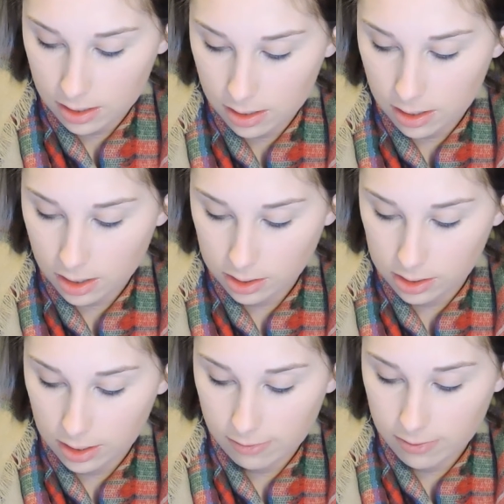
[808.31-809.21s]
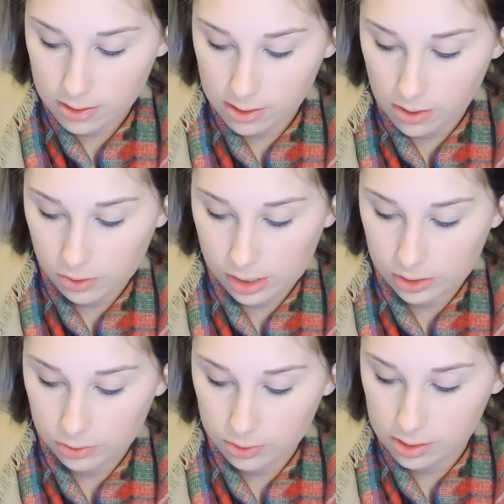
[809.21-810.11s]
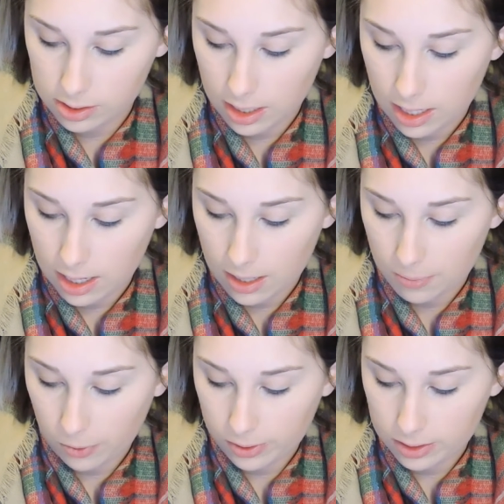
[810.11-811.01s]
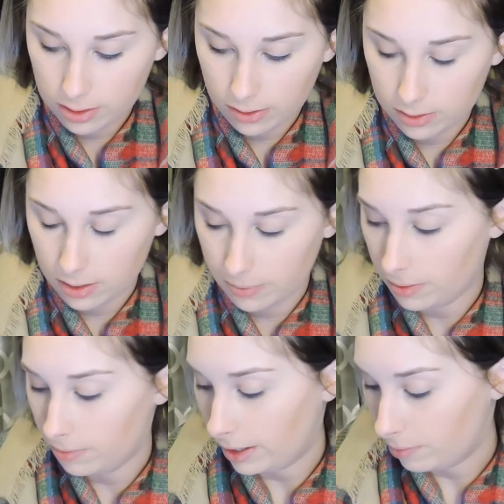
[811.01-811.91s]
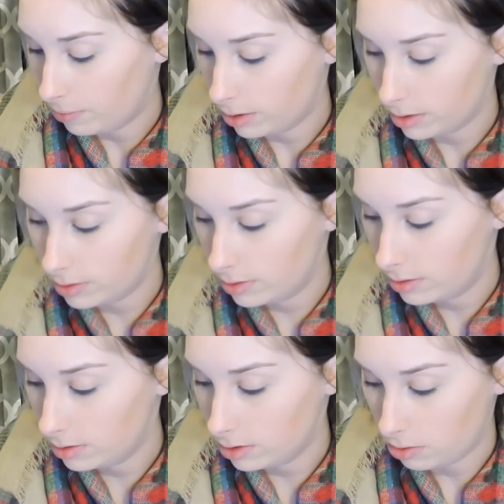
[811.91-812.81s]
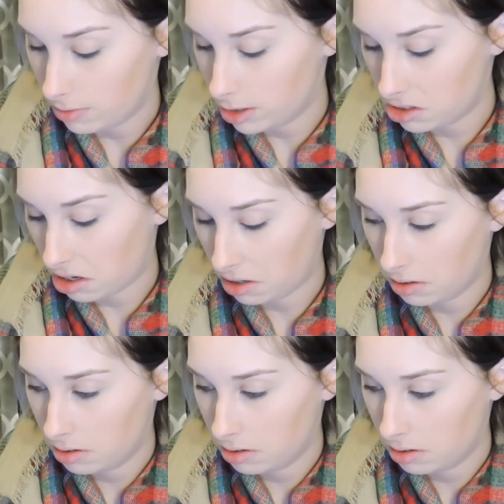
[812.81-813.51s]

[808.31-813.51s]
Their stuff is so loose. I'm always nervous I'm gonna like put too much on.